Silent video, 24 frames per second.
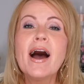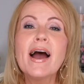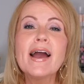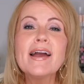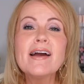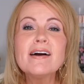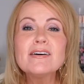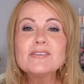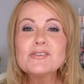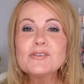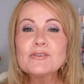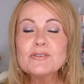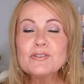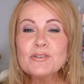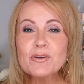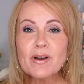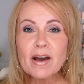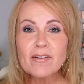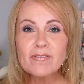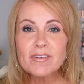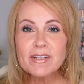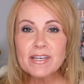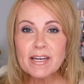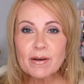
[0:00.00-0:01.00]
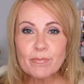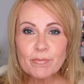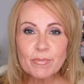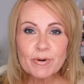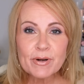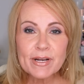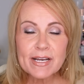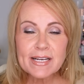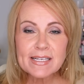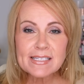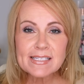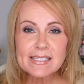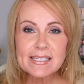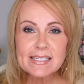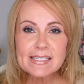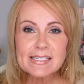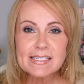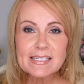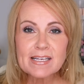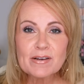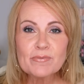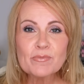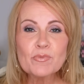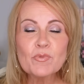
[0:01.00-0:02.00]
I also do have a numbering
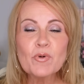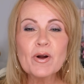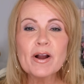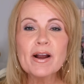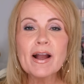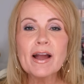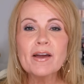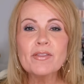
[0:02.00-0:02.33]
system where